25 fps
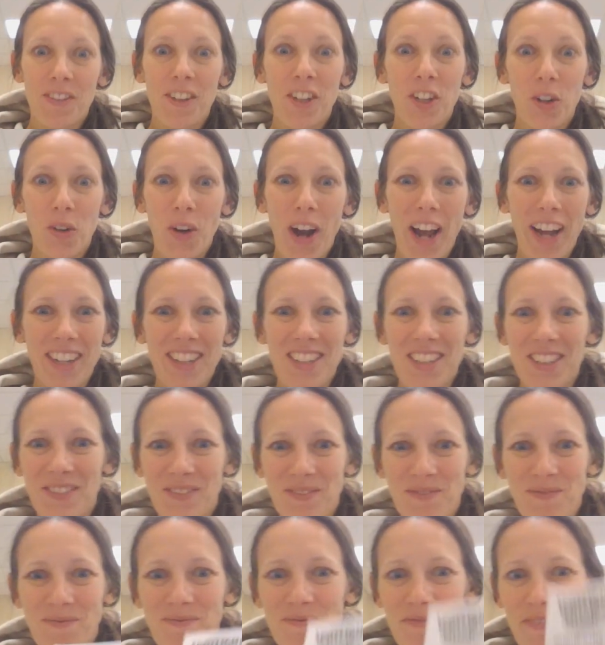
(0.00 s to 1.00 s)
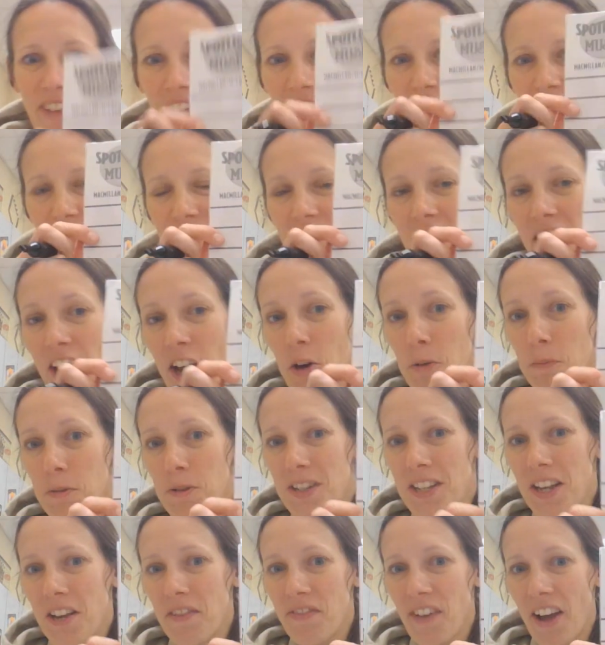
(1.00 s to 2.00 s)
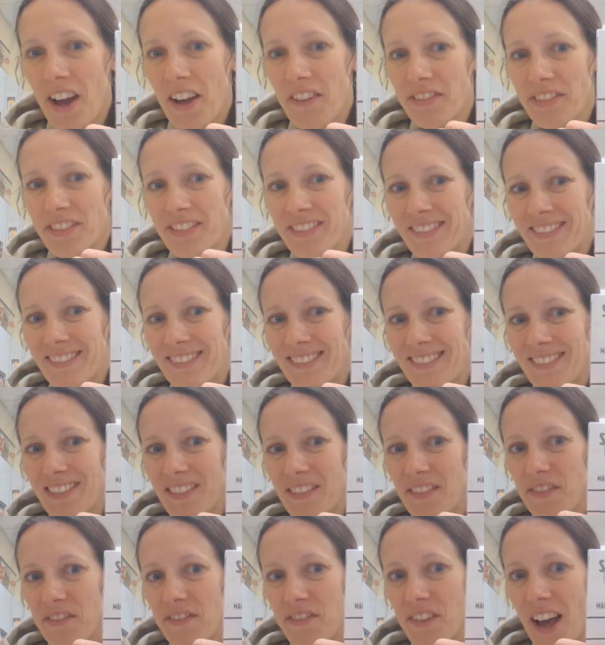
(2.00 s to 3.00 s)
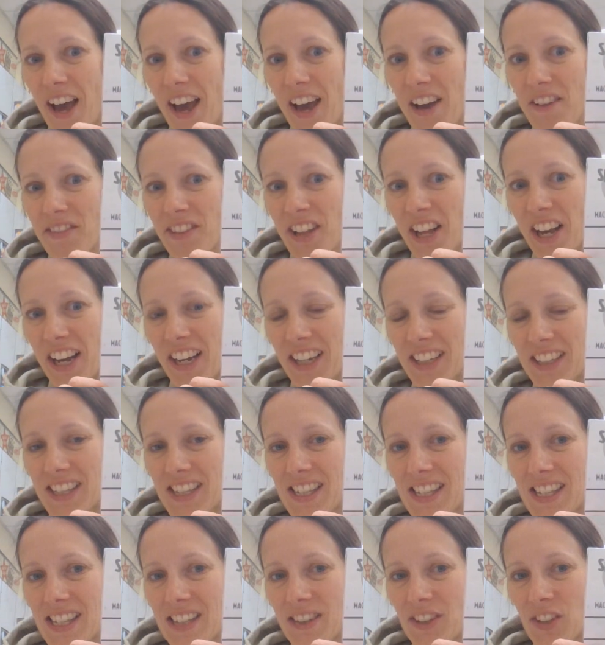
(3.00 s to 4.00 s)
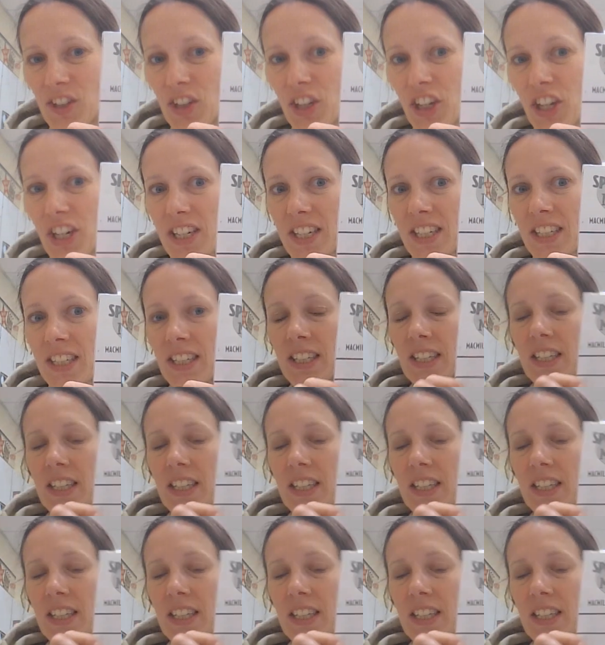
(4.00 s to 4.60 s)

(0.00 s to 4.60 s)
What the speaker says: Correct. 5. I hope you said 5. 5 lines. Good.